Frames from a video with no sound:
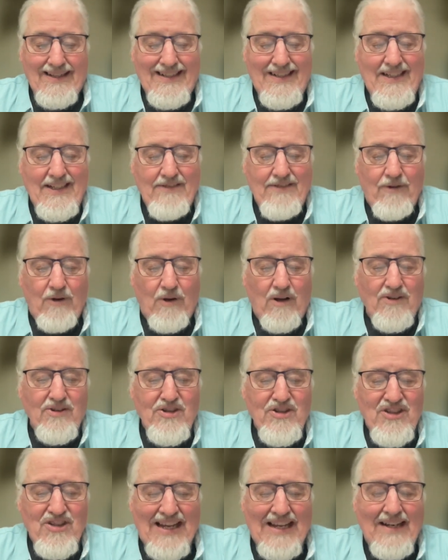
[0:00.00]
default
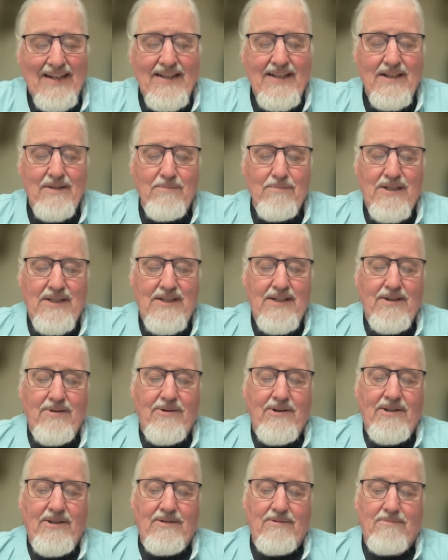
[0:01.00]
salient
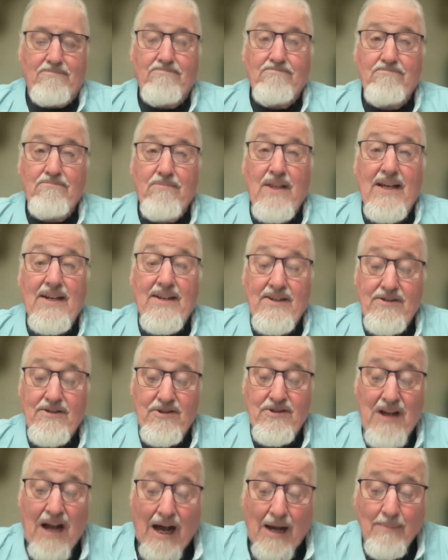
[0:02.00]
material, that
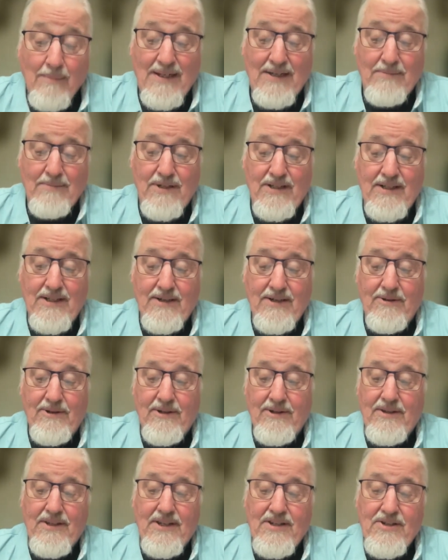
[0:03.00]
is, comment
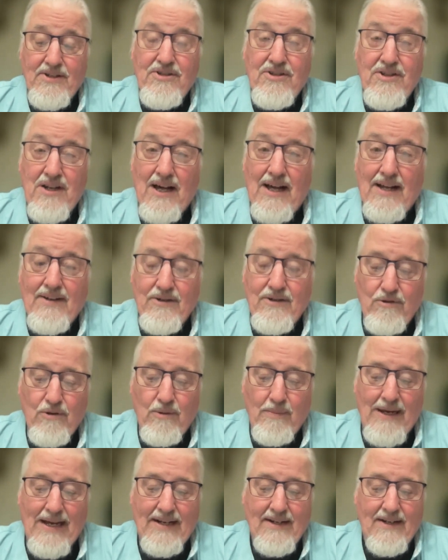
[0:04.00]
material that is not
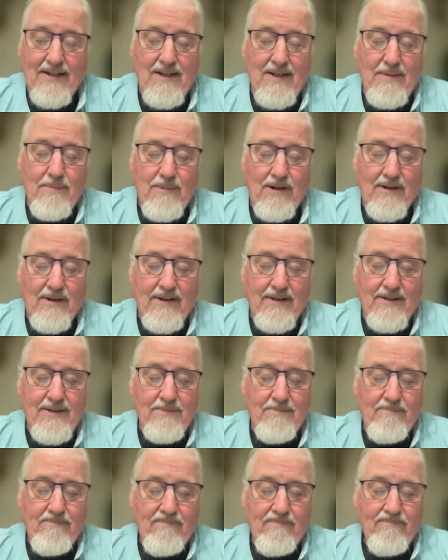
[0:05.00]
grammatically
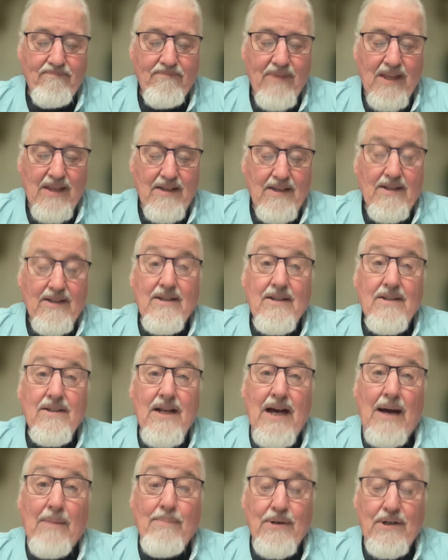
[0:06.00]
marked,
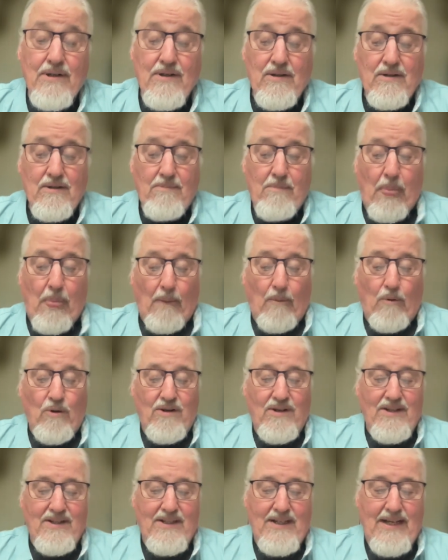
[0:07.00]
topical
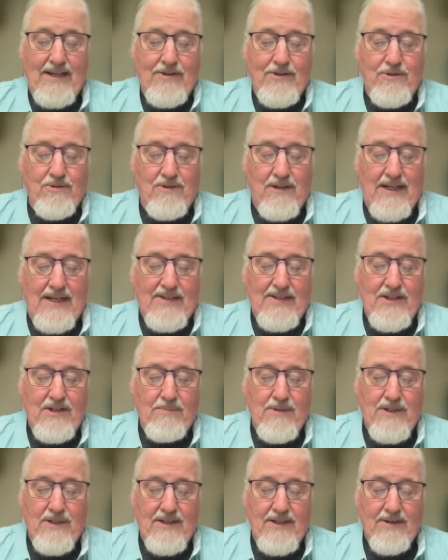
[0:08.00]
or
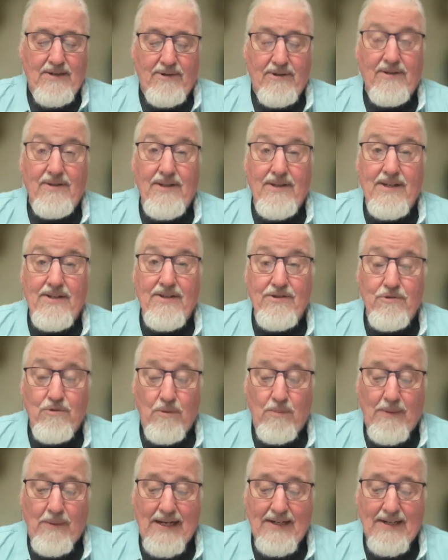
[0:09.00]
contextualizing material that is
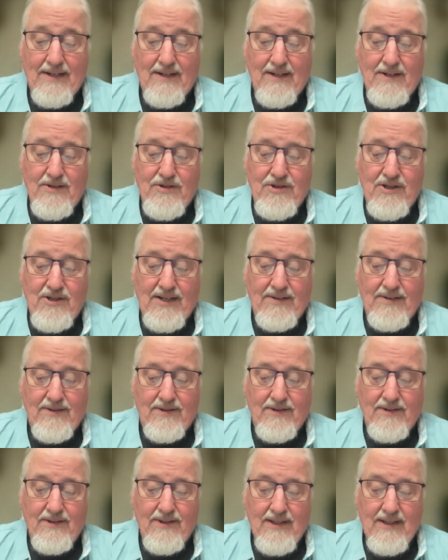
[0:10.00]
grammatically
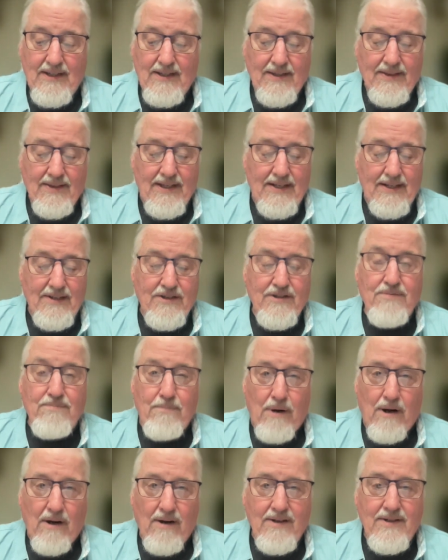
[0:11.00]
signaled, that is,
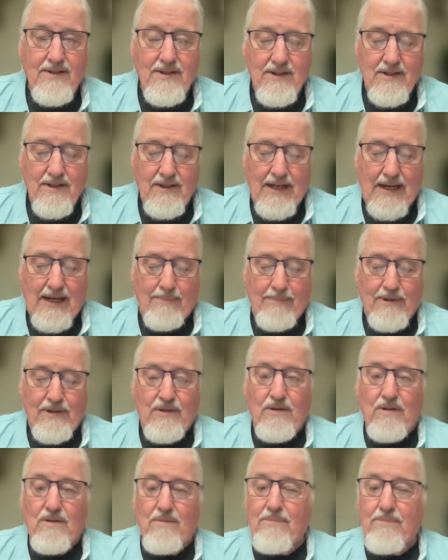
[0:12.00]
marked
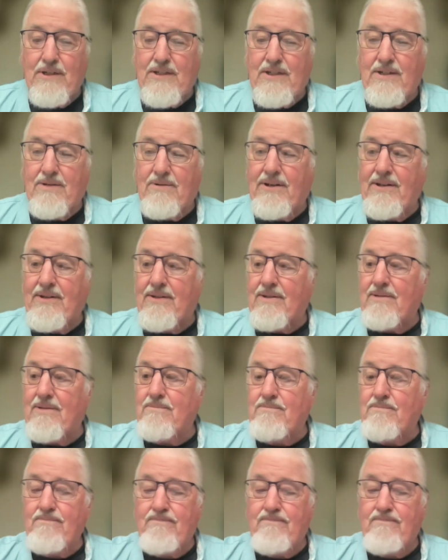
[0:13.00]
topical material.